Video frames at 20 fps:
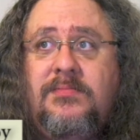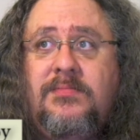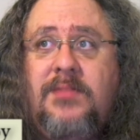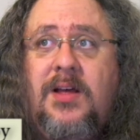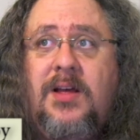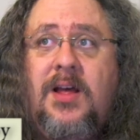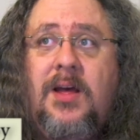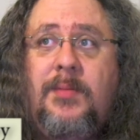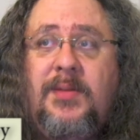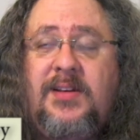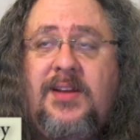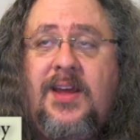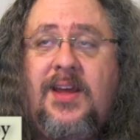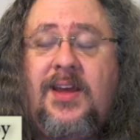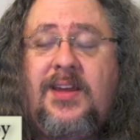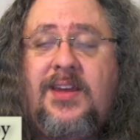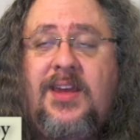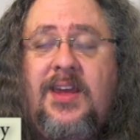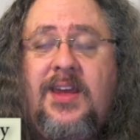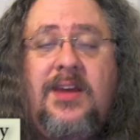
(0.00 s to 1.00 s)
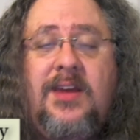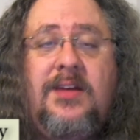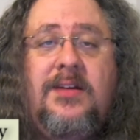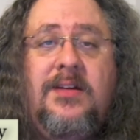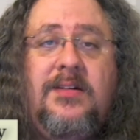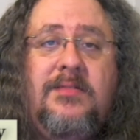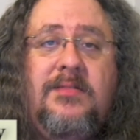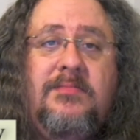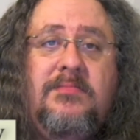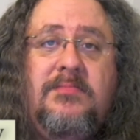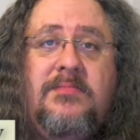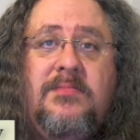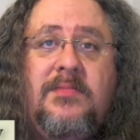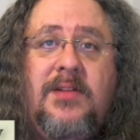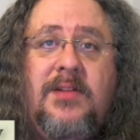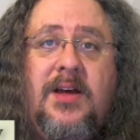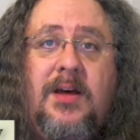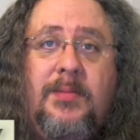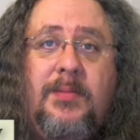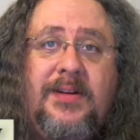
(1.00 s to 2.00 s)
I'm a tech geek and
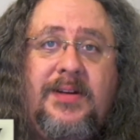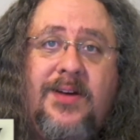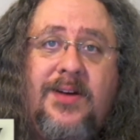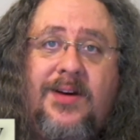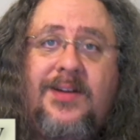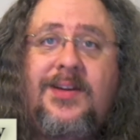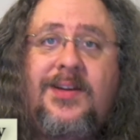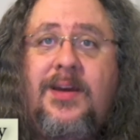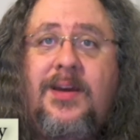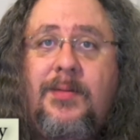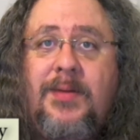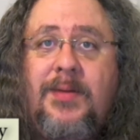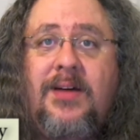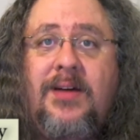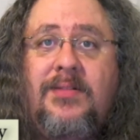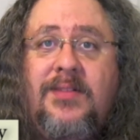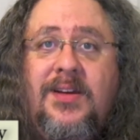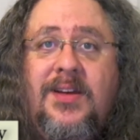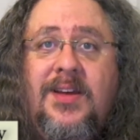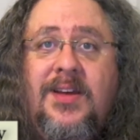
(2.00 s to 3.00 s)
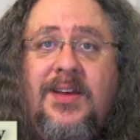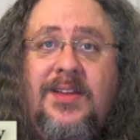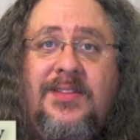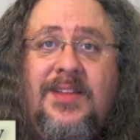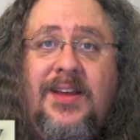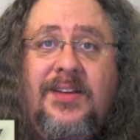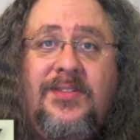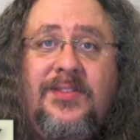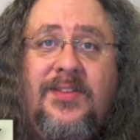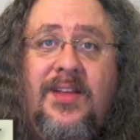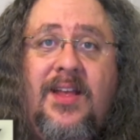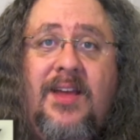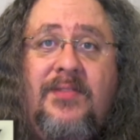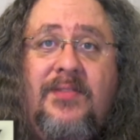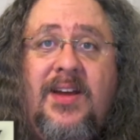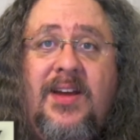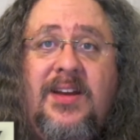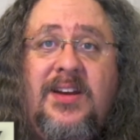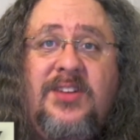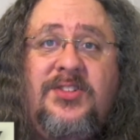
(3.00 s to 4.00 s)
I'll be talking about things that I
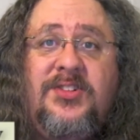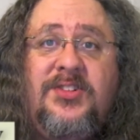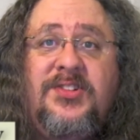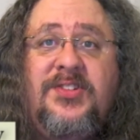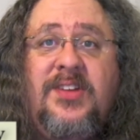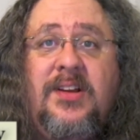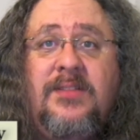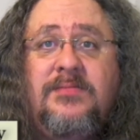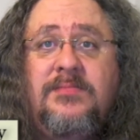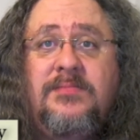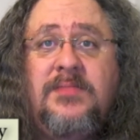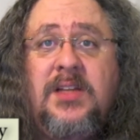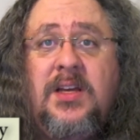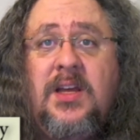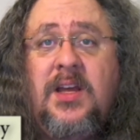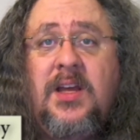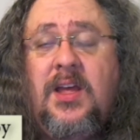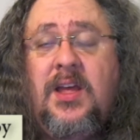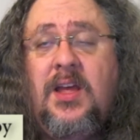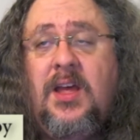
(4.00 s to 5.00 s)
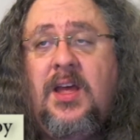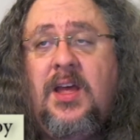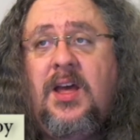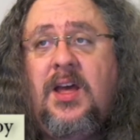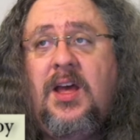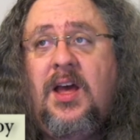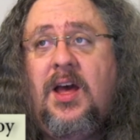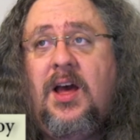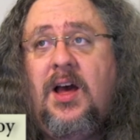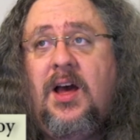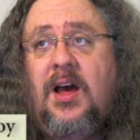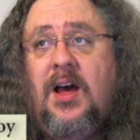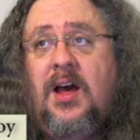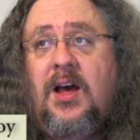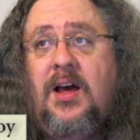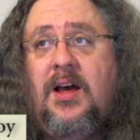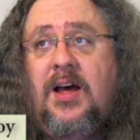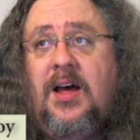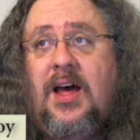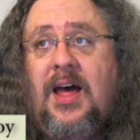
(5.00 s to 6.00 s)
find interesting.
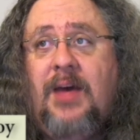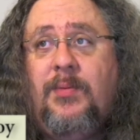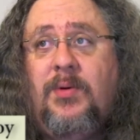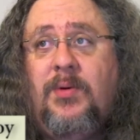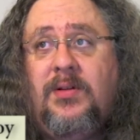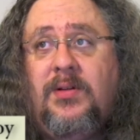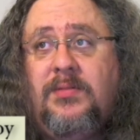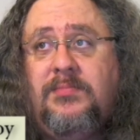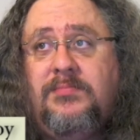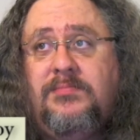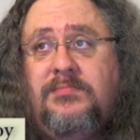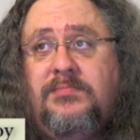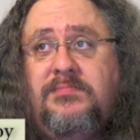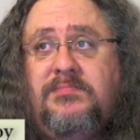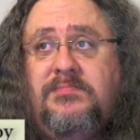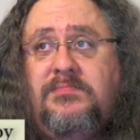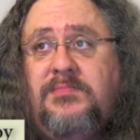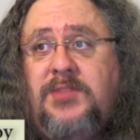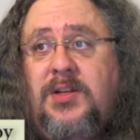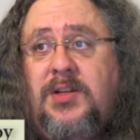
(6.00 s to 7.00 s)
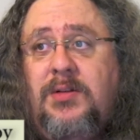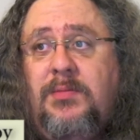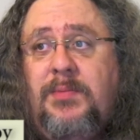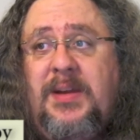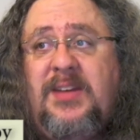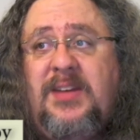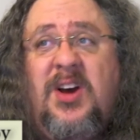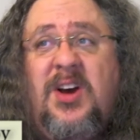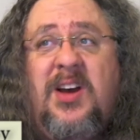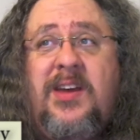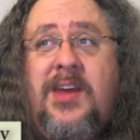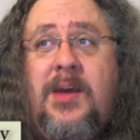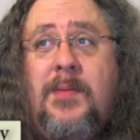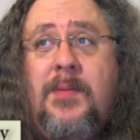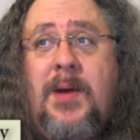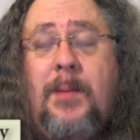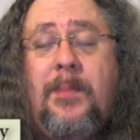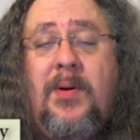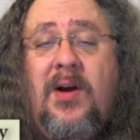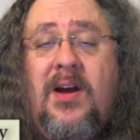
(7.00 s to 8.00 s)
I will, be talking
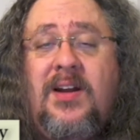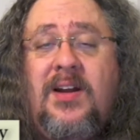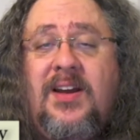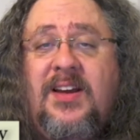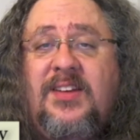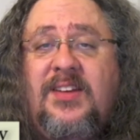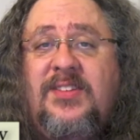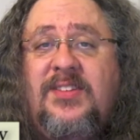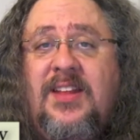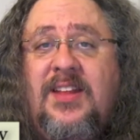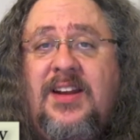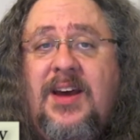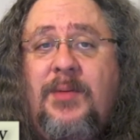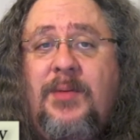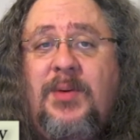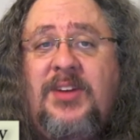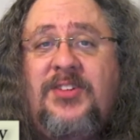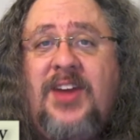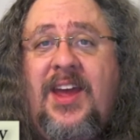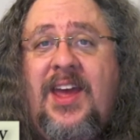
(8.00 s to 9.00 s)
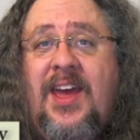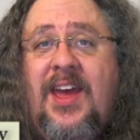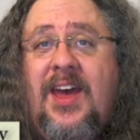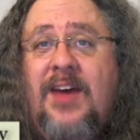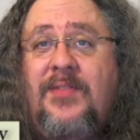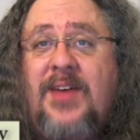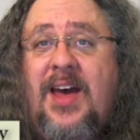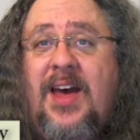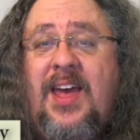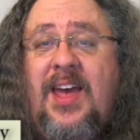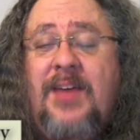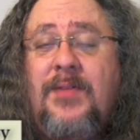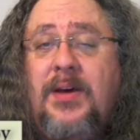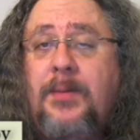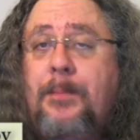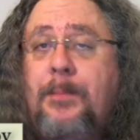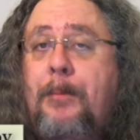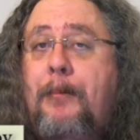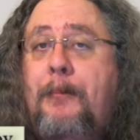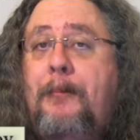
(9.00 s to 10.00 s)
about products that I wish I have. I have a
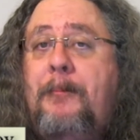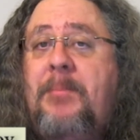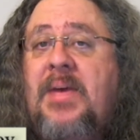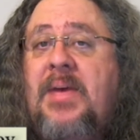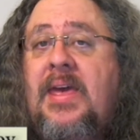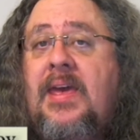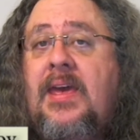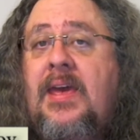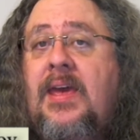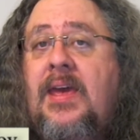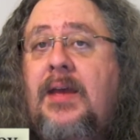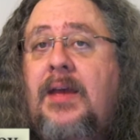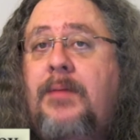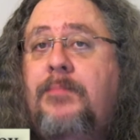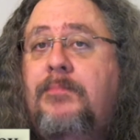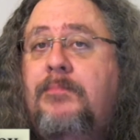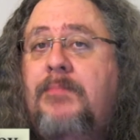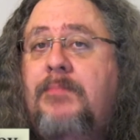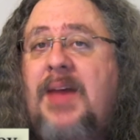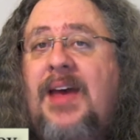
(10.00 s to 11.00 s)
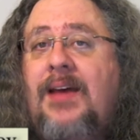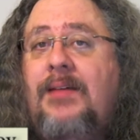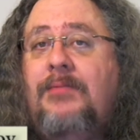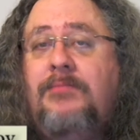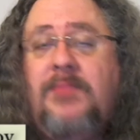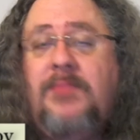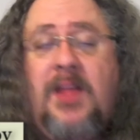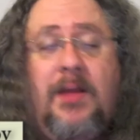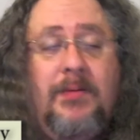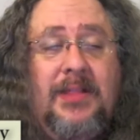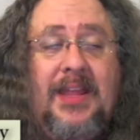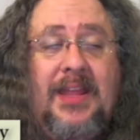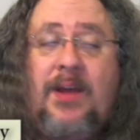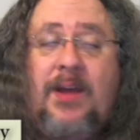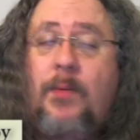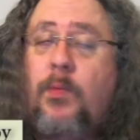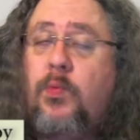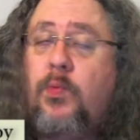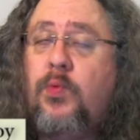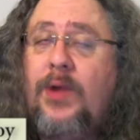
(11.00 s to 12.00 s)
big, like a
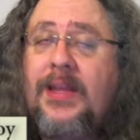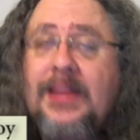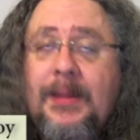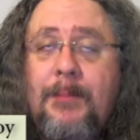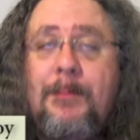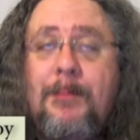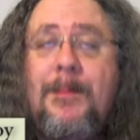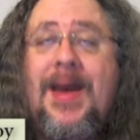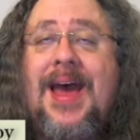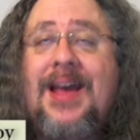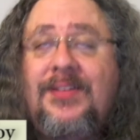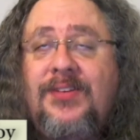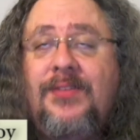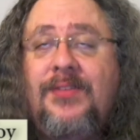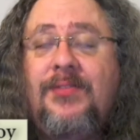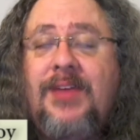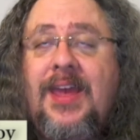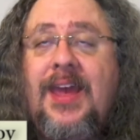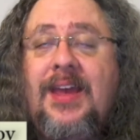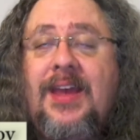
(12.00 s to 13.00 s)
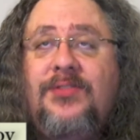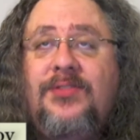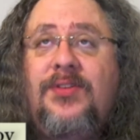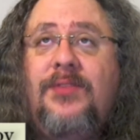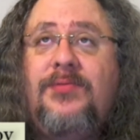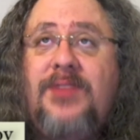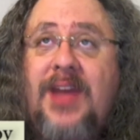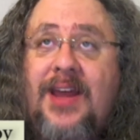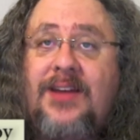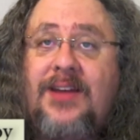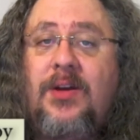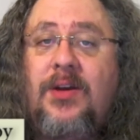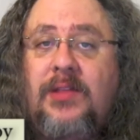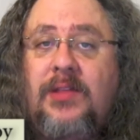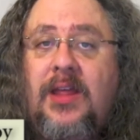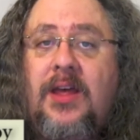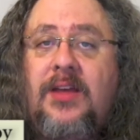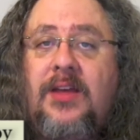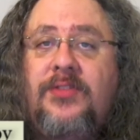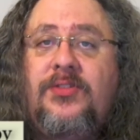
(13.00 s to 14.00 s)
really massive case of techno
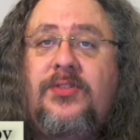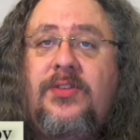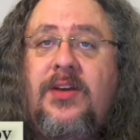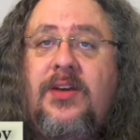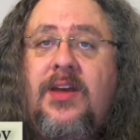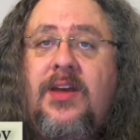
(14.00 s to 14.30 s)
lust.